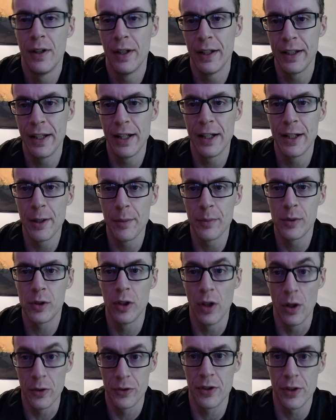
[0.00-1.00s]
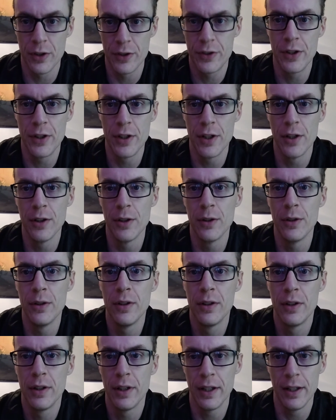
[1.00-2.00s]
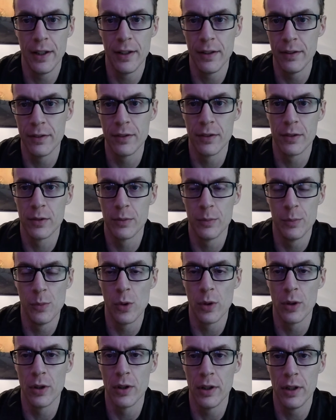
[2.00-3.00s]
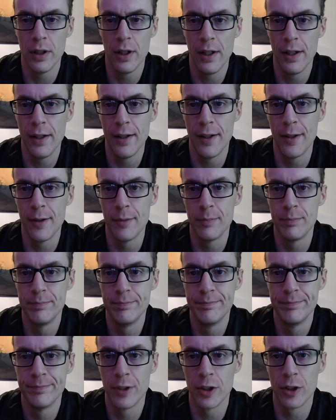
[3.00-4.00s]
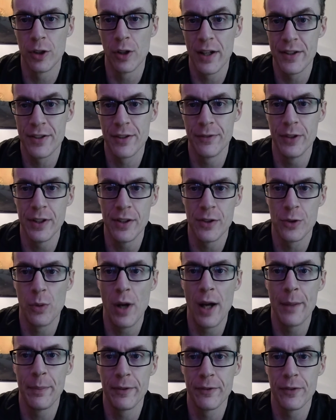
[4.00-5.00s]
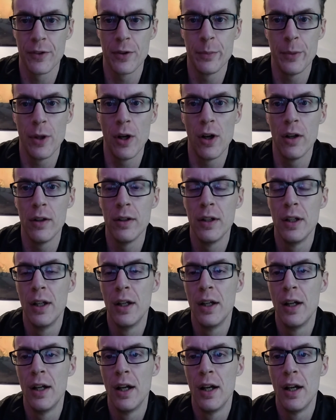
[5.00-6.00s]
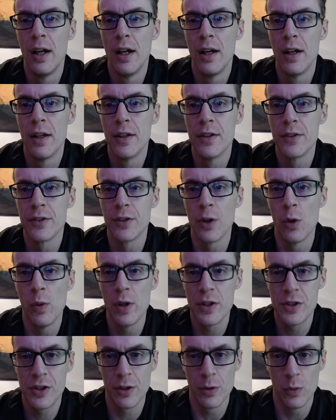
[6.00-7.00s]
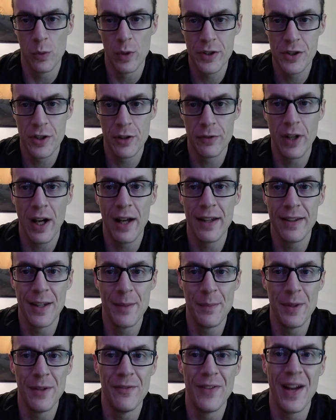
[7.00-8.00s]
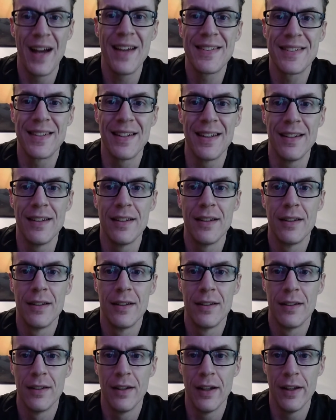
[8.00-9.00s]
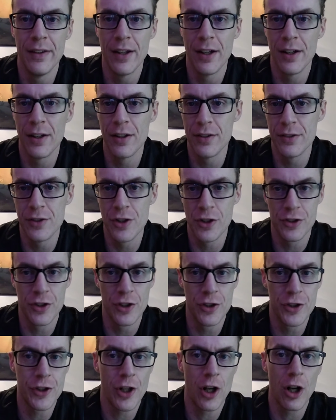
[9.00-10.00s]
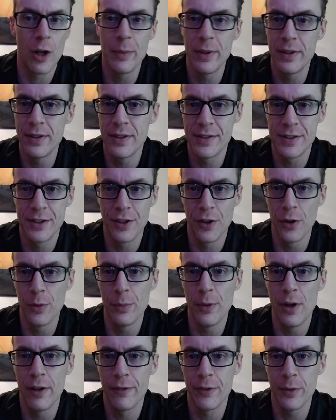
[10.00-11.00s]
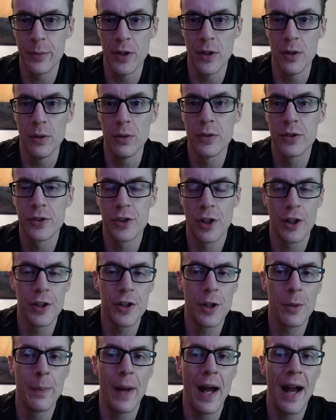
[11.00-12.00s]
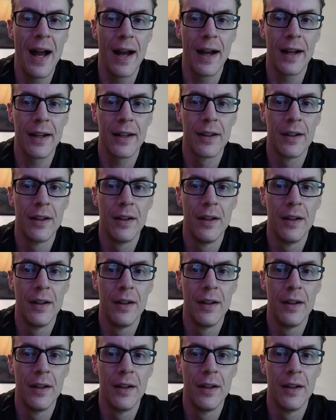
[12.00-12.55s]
and getting them closer to you and more aggressively swiping for the ball. So once you've gotten them invested and they're just determined to steal the ball from you, turn your back